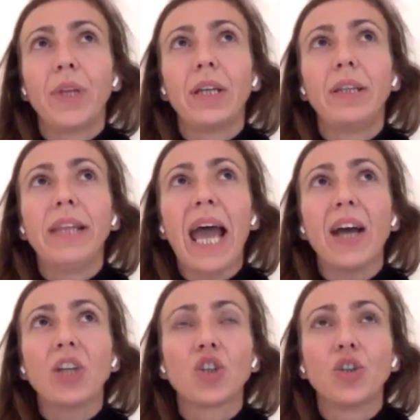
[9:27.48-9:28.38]

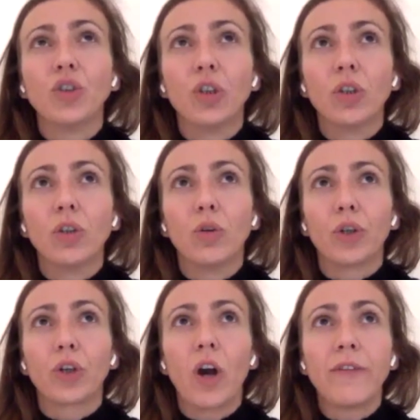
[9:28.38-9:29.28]
national or
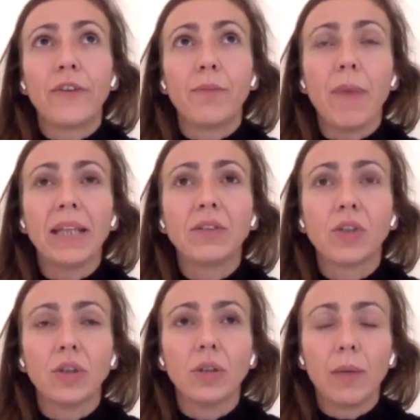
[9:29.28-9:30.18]

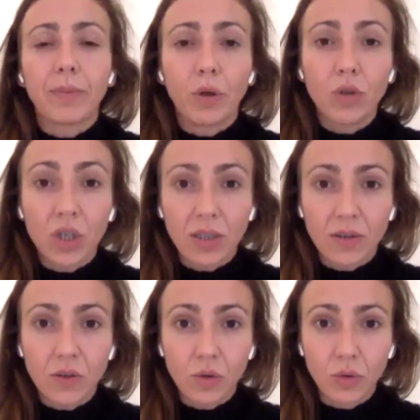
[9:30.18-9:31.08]
governmental
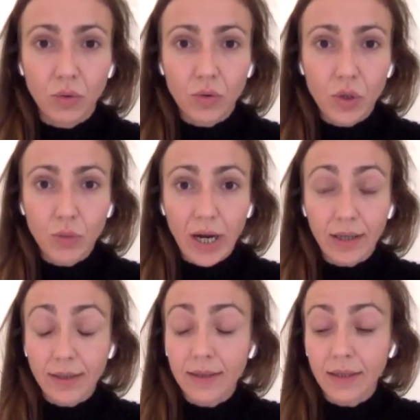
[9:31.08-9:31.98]
approaches to
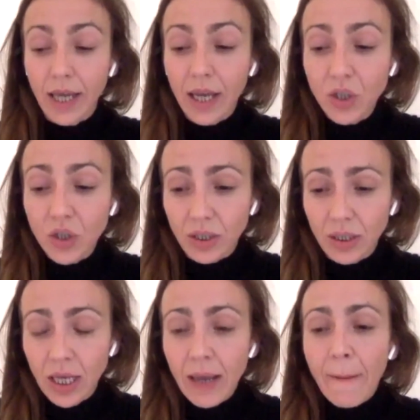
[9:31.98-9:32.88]
reconciliation.